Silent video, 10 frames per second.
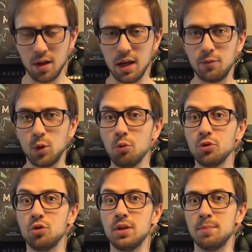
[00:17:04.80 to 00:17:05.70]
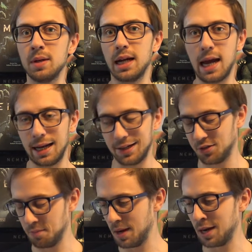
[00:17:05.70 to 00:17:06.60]
If we go into the mechanics,
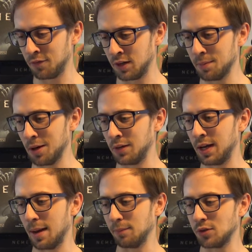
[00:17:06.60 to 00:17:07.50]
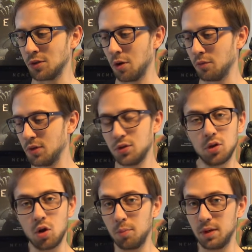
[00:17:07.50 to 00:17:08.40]
the main thing about the game. So this is a
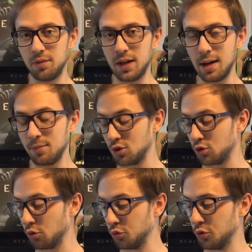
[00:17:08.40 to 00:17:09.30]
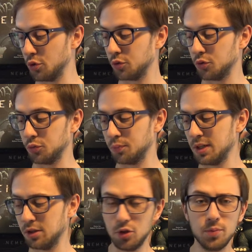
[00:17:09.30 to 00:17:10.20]
cooperative game, as I told you, you
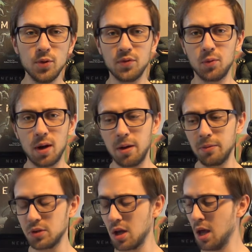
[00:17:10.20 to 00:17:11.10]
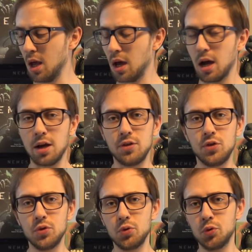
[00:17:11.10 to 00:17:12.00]
basically you move around, uh,
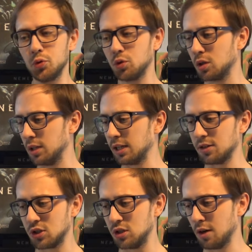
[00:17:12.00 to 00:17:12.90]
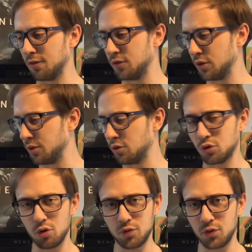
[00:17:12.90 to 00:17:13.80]
you collect the stuff, you, you
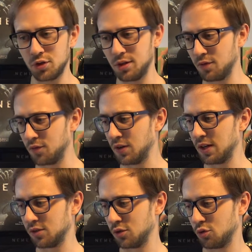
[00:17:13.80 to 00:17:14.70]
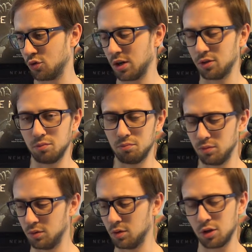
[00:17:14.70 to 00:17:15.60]
search for different things, and you try
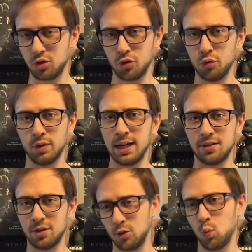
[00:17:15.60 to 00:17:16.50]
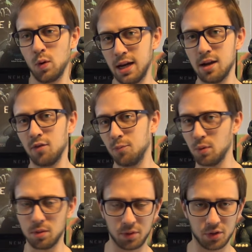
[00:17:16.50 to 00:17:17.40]
not to get in the way of
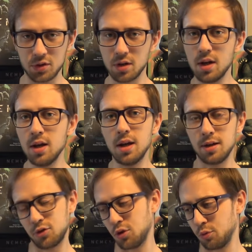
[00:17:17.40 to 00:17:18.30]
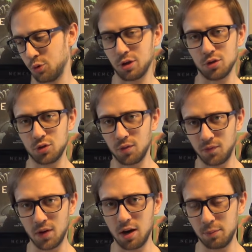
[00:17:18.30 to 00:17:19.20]
bombers, so you can
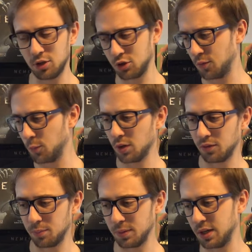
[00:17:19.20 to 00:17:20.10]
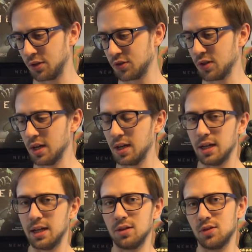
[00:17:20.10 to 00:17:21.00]
survive, because if one of the players
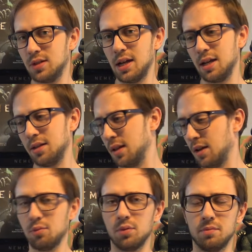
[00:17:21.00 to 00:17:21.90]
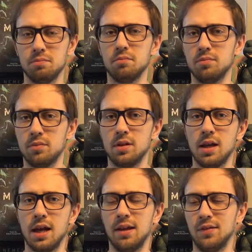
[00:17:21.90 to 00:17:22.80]
is dead, then everyone
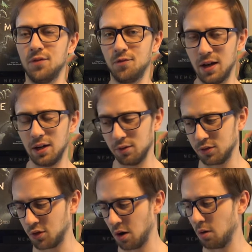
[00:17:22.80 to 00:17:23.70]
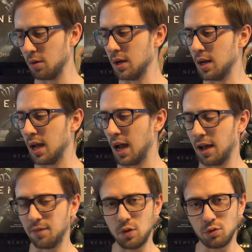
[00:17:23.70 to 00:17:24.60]
has failed. So.
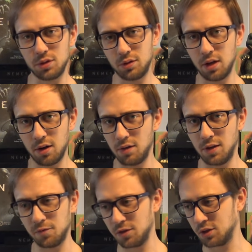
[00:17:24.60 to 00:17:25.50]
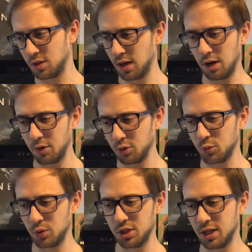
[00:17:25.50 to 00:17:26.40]
And those, there are different
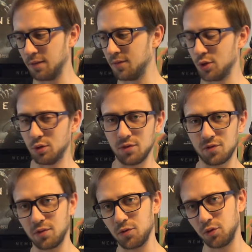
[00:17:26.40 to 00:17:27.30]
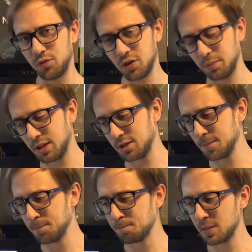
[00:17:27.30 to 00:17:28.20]
scenarios which give you different fulfillments,
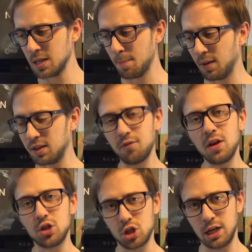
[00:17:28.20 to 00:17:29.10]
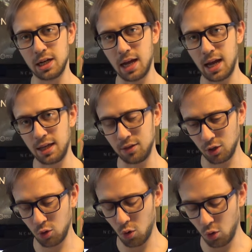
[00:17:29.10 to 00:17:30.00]
but eventually, in the
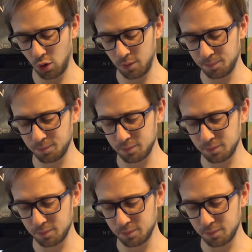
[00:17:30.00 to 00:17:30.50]
core,